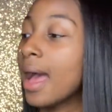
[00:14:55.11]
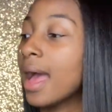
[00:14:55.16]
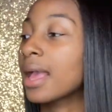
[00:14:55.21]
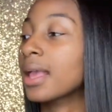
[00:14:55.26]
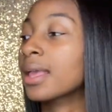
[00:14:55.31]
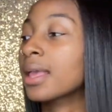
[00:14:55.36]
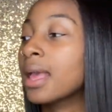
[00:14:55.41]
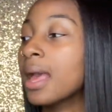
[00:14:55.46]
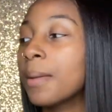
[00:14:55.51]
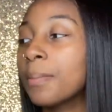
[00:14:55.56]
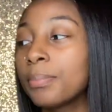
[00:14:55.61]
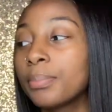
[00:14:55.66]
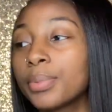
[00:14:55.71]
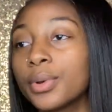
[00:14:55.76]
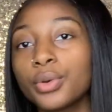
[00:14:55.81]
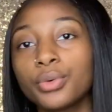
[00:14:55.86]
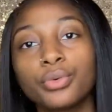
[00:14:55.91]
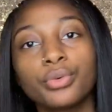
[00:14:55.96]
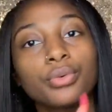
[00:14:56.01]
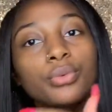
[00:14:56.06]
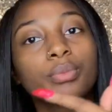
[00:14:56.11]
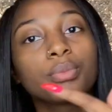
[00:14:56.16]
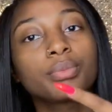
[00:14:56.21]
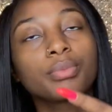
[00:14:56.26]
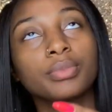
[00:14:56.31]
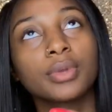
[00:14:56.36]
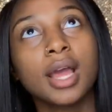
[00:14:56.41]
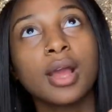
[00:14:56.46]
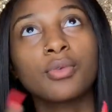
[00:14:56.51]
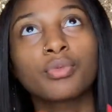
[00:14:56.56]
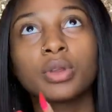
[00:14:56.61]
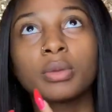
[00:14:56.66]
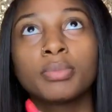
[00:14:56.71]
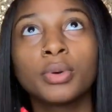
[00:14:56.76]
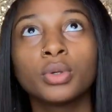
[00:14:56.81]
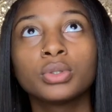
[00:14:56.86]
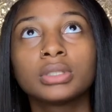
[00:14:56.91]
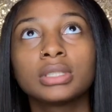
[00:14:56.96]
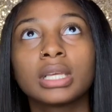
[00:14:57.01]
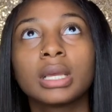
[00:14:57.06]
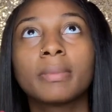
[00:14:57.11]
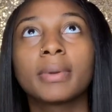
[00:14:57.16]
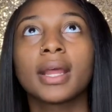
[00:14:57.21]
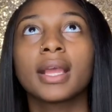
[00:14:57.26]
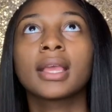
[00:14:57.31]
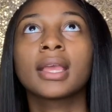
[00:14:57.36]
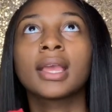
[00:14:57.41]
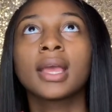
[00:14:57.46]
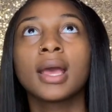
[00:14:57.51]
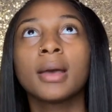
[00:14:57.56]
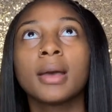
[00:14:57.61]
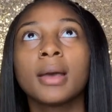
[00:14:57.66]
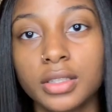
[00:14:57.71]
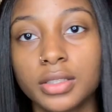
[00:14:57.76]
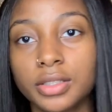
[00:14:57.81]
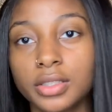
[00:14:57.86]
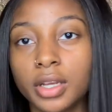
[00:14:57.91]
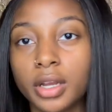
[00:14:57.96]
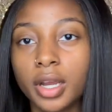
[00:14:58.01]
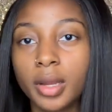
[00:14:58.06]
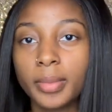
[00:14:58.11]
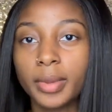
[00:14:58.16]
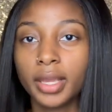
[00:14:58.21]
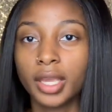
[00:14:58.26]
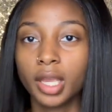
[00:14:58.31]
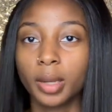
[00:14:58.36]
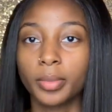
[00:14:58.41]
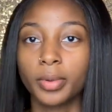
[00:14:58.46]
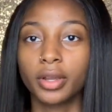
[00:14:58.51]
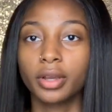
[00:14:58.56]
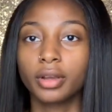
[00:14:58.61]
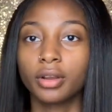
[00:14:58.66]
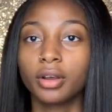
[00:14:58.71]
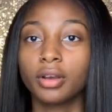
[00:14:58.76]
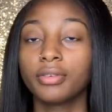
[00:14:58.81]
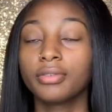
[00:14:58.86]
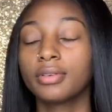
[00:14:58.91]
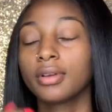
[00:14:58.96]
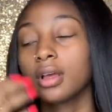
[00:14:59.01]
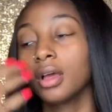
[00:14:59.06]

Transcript: I kept not reposting it, but I kept, sorry, my camera cut off.